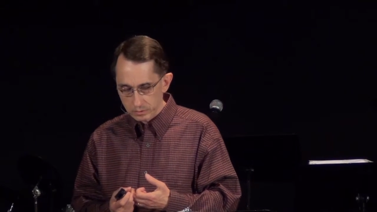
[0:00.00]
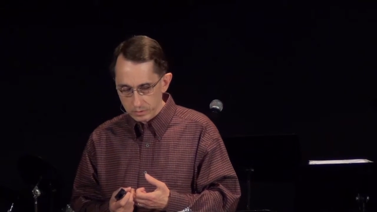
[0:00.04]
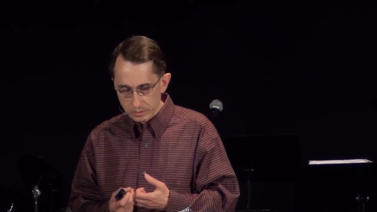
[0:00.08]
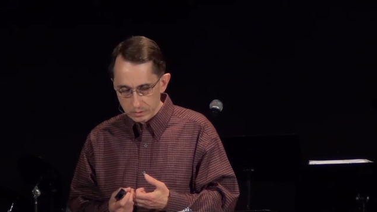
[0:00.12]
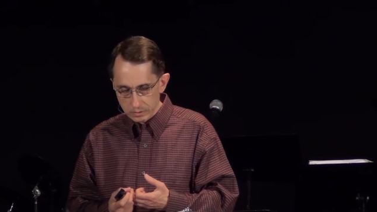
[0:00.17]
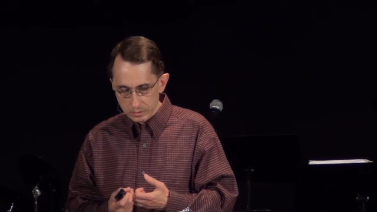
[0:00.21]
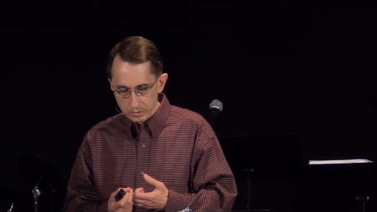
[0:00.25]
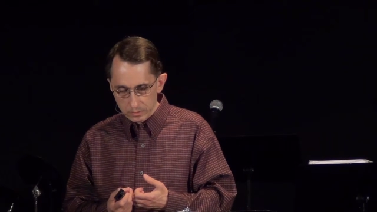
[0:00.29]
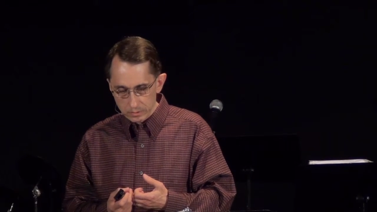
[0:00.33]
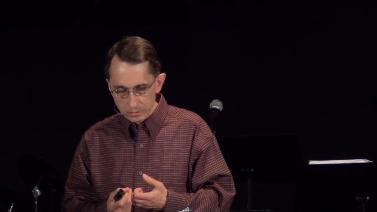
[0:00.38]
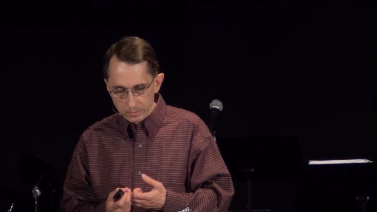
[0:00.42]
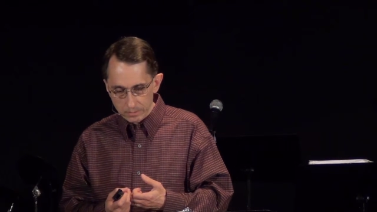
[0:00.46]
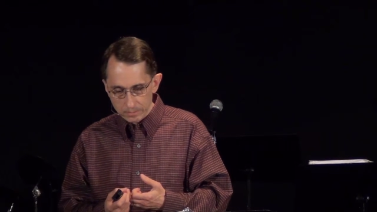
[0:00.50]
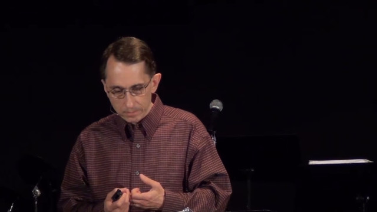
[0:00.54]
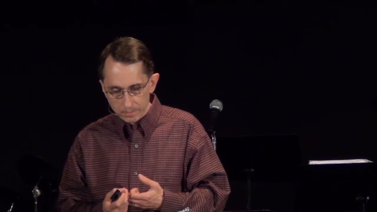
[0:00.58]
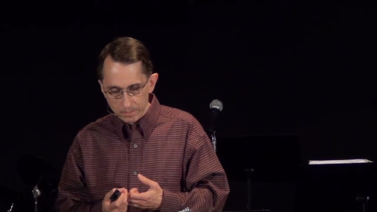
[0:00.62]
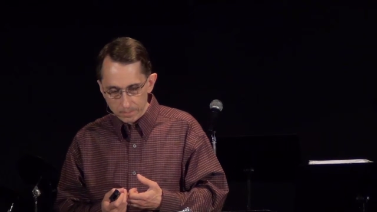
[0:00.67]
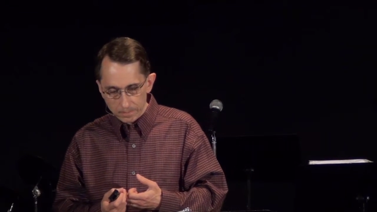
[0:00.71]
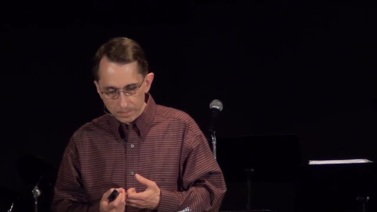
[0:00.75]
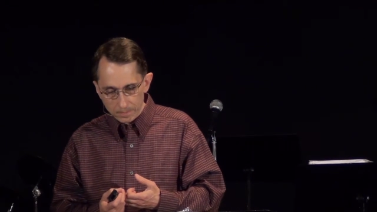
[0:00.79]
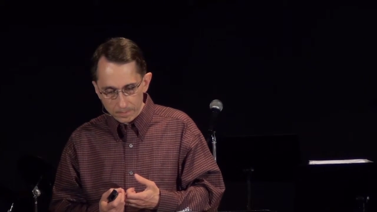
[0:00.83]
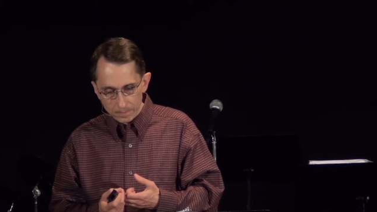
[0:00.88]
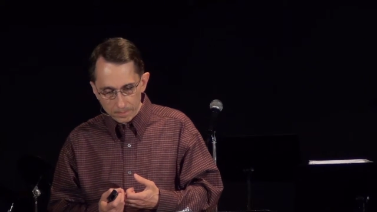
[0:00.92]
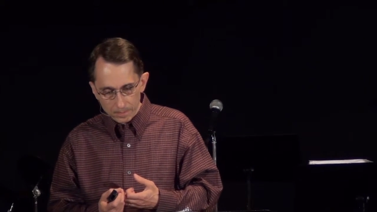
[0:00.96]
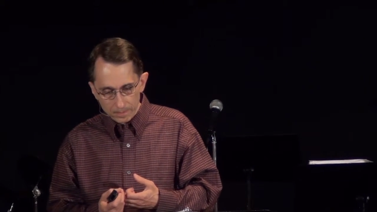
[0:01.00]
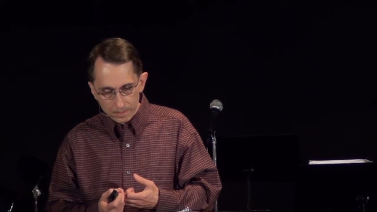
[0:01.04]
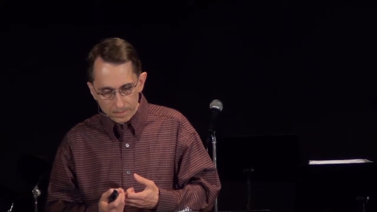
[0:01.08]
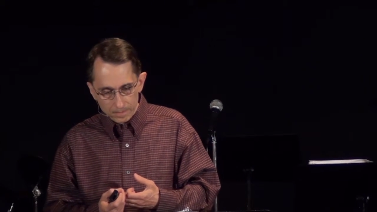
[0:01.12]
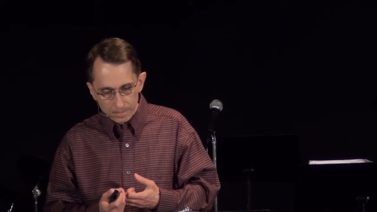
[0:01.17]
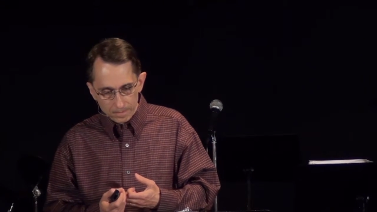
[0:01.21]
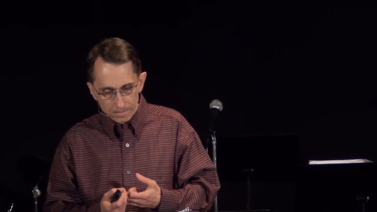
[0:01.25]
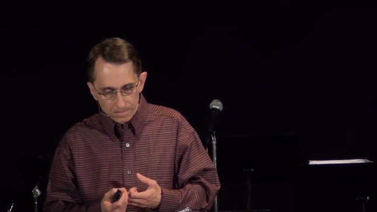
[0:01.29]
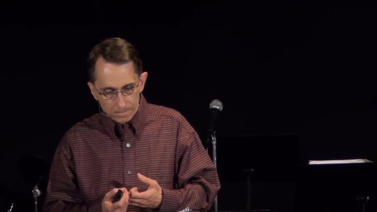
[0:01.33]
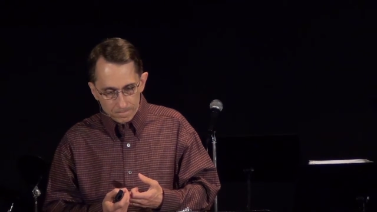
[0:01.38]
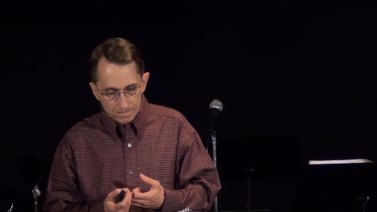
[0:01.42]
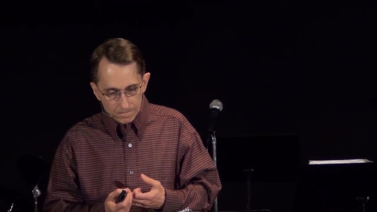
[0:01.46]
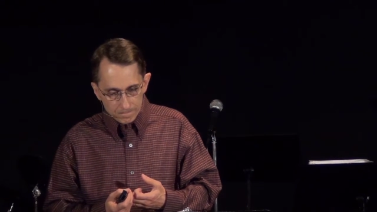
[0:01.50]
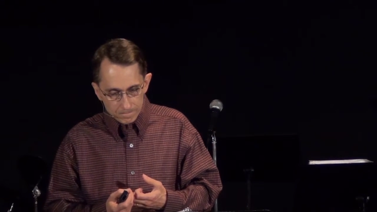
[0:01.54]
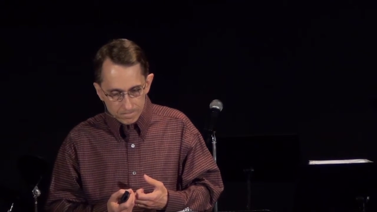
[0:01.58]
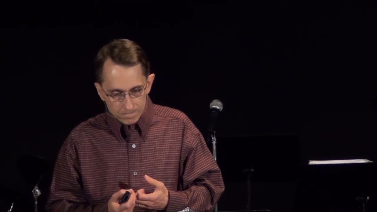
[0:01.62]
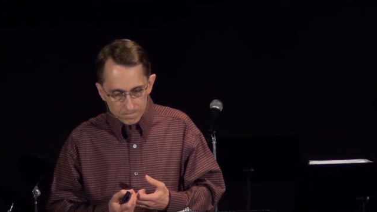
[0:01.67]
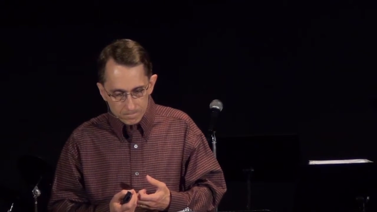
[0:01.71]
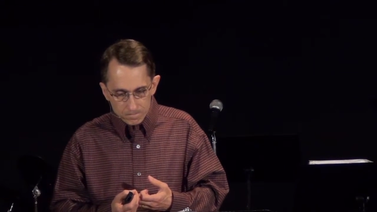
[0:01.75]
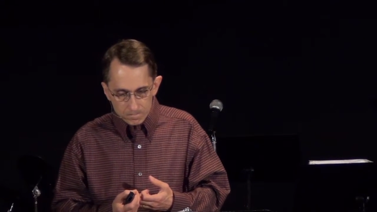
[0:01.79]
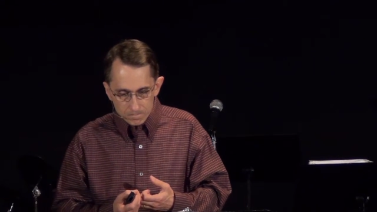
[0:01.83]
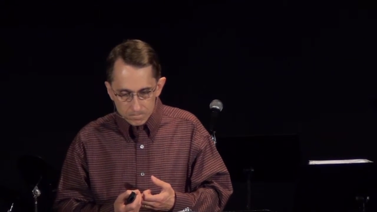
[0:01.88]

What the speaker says: No one is speaking in this clip.